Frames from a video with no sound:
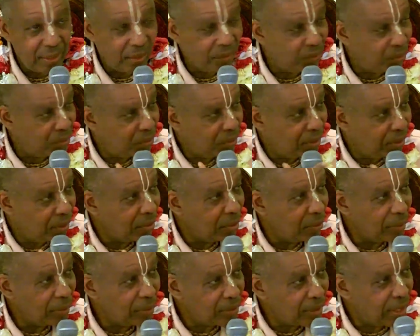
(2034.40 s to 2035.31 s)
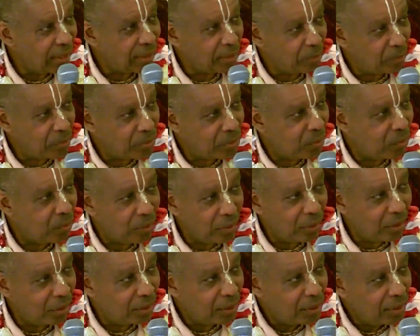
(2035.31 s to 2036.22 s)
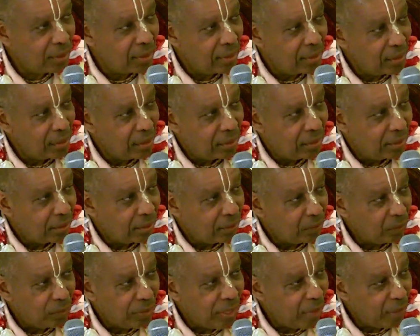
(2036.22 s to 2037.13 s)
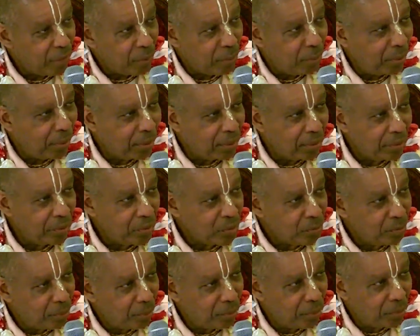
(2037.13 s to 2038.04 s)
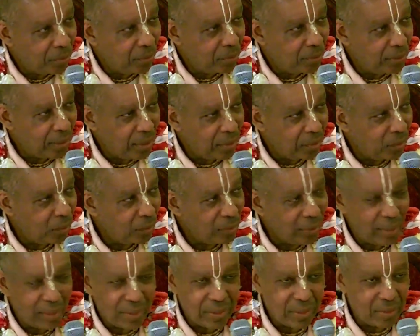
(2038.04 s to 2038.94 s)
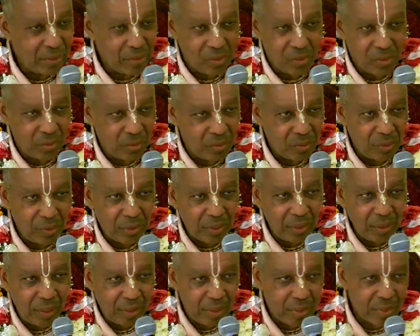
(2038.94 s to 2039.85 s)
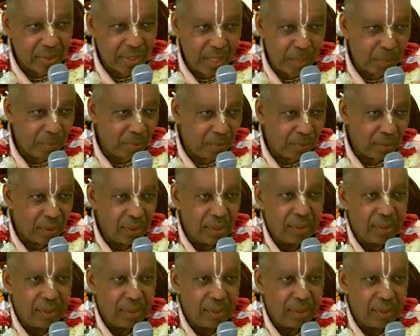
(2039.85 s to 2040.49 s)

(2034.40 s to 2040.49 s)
that. You tell them exactly what's going on. For everybody, there's birth, death, old age, and disease. You cannot escape it.